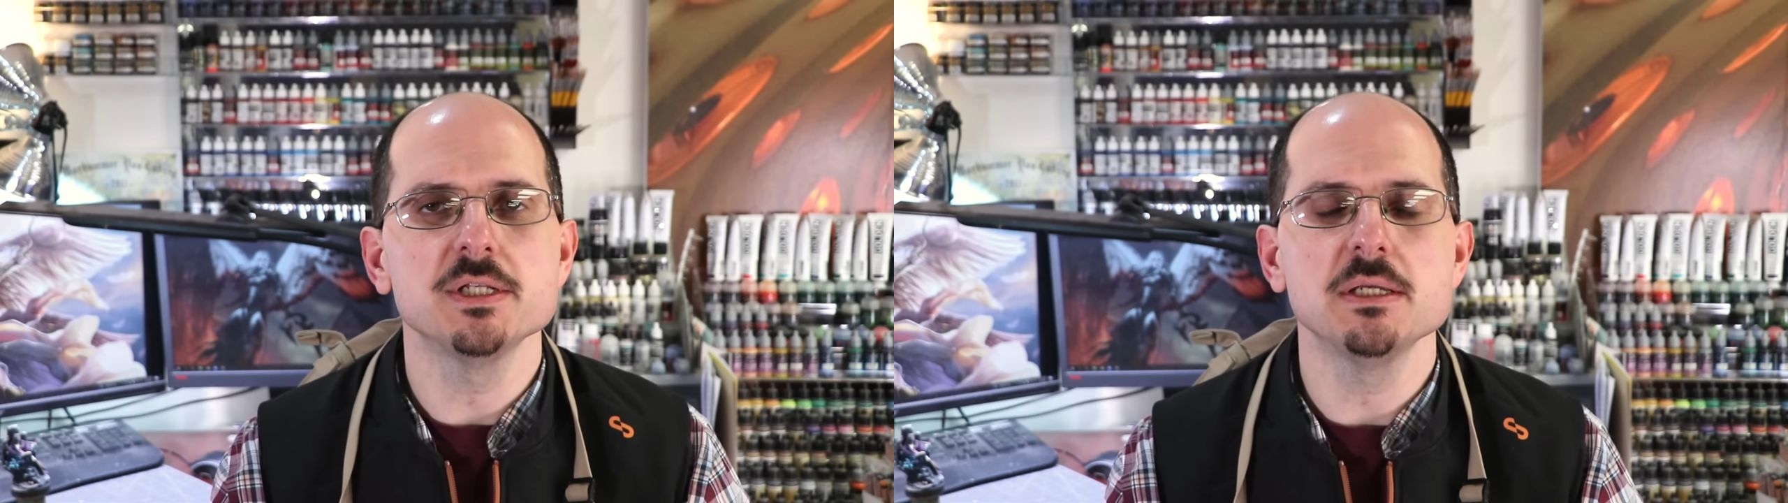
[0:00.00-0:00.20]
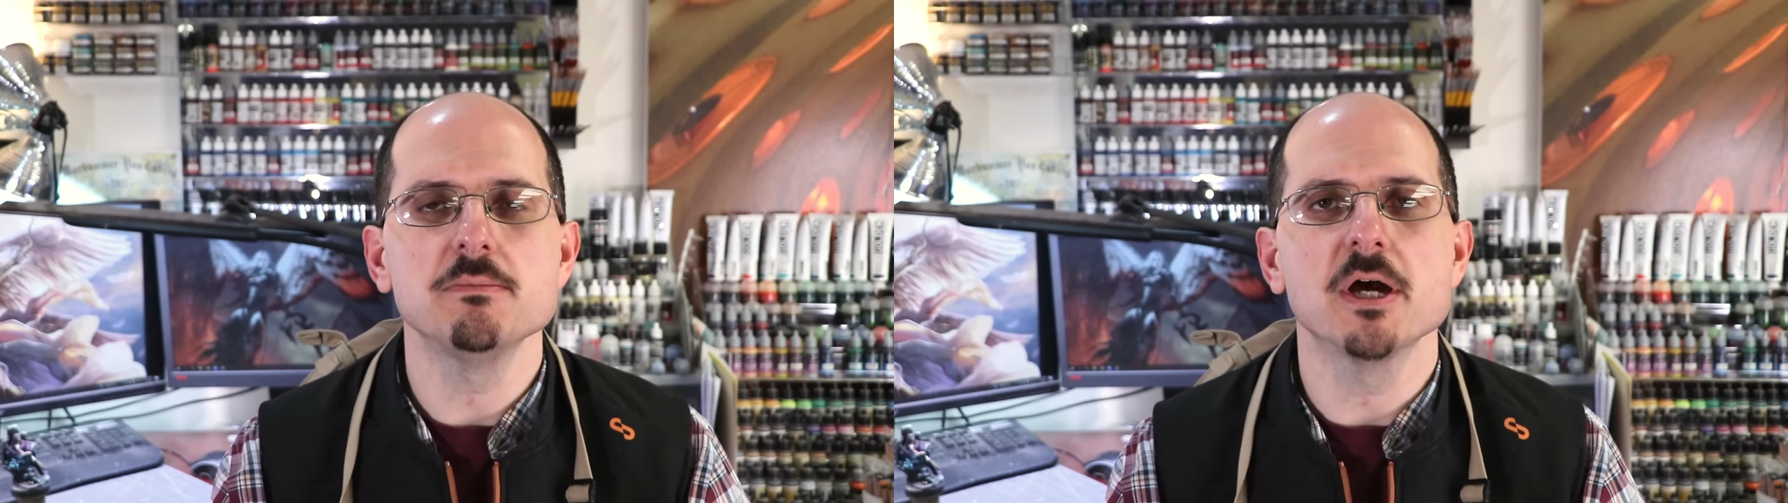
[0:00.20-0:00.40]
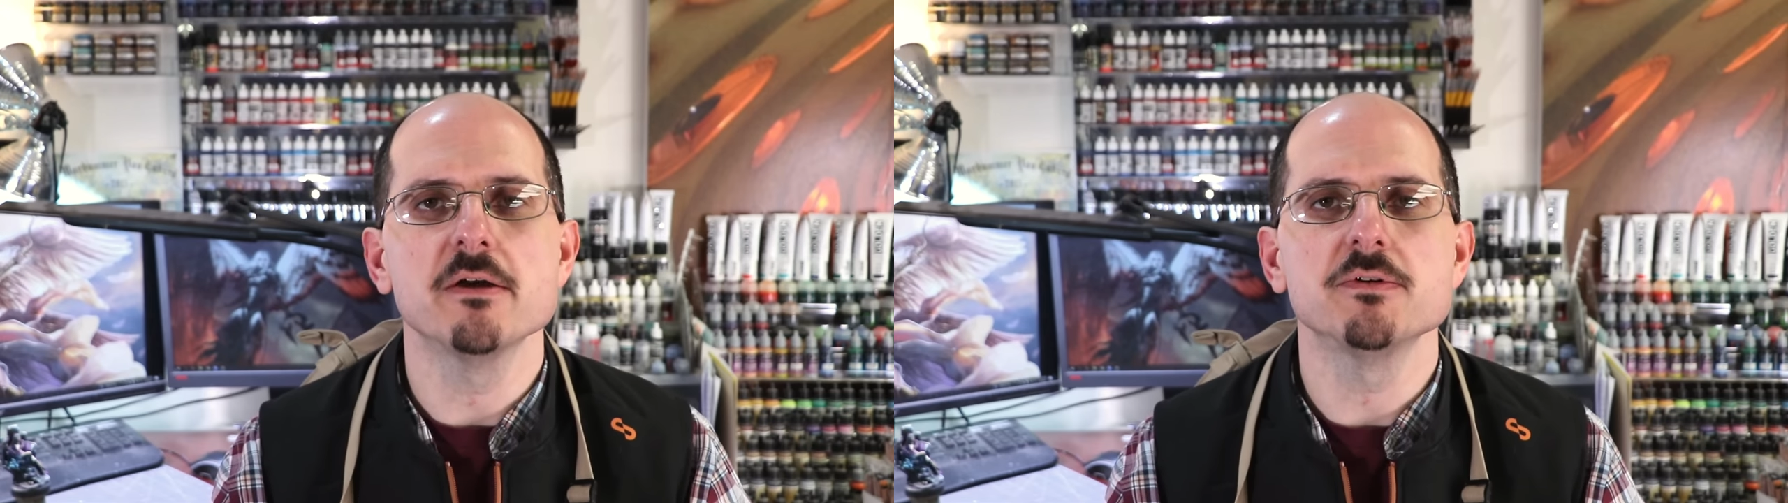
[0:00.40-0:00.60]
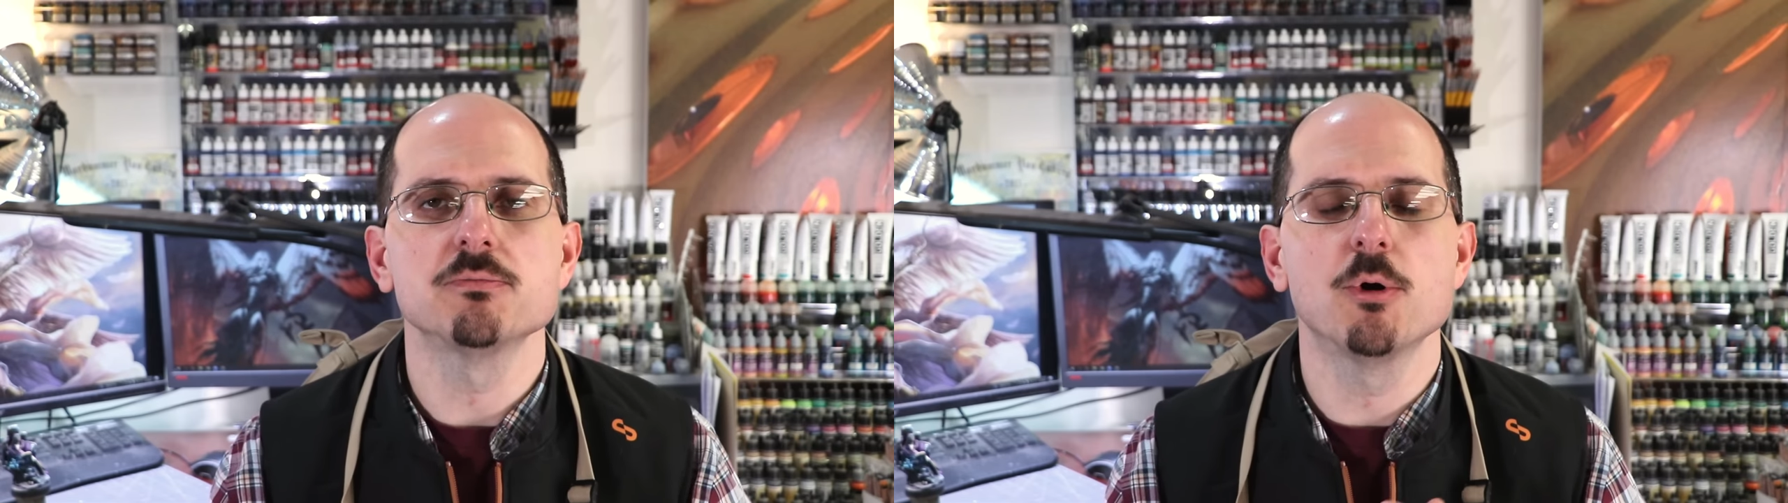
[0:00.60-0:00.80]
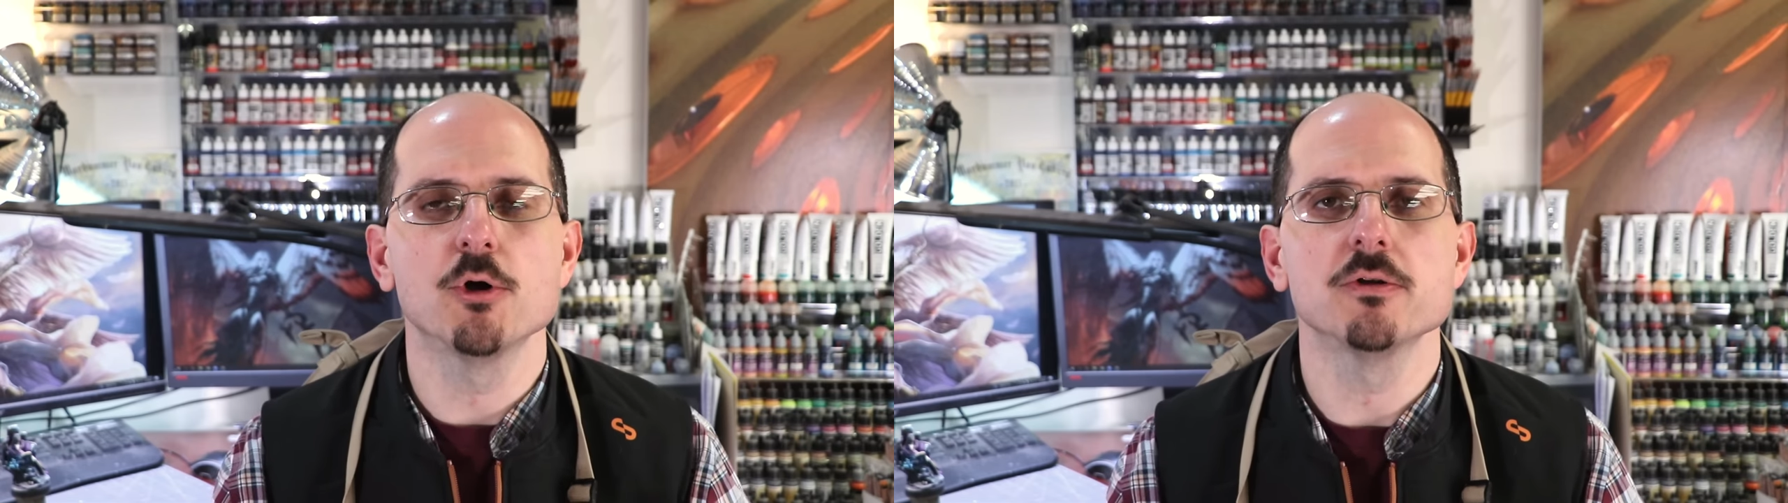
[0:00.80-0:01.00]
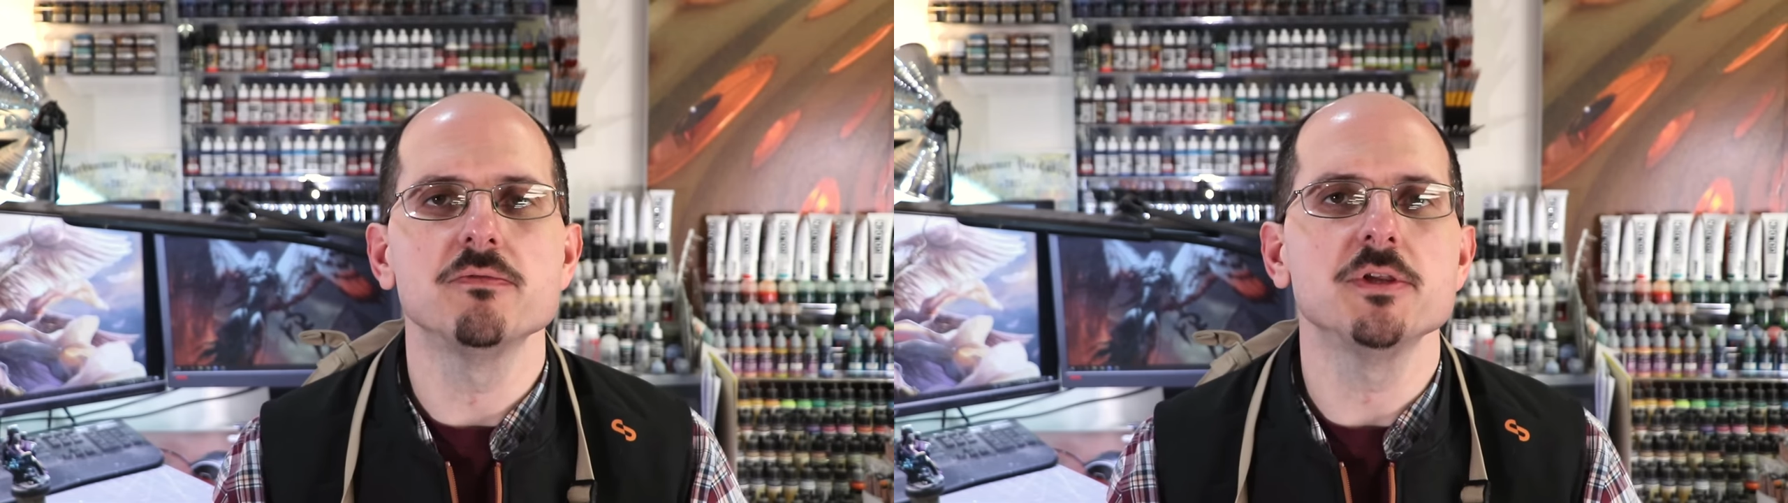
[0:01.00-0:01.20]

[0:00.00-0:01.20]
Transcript: deep dive as part of